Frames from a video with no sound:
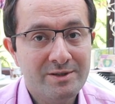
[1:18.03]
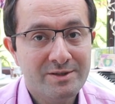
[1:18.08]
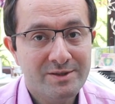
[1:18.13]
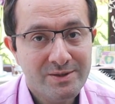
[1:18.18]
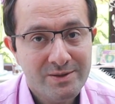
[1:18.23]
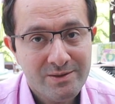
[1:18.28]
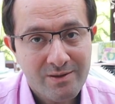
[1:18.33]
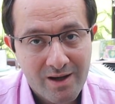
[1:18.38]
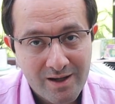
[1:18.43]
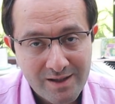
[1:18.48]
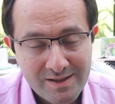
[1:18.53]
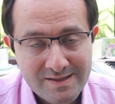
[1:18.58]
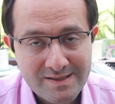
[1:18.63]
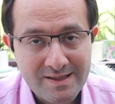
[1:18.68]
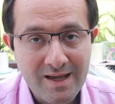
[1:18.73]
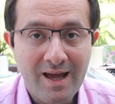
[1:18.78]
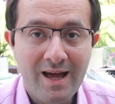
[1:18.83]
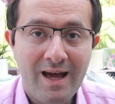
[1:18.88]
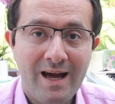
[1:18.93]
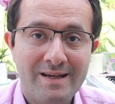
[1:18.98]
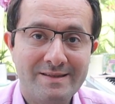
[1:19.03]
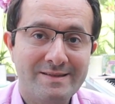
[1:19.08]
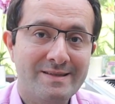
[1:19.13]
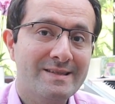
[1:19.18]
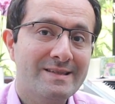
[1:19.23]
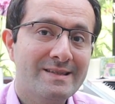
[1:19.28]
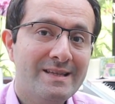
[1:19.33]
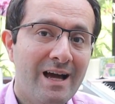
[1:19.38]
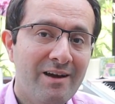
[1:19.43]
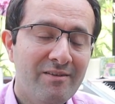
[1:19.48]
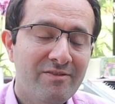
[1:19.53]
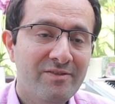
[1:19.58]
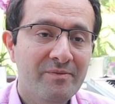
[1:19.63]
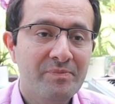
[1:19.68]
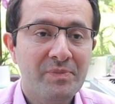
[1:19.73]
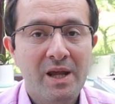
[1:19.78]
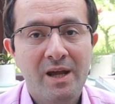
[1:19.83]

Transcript: to us as a staff.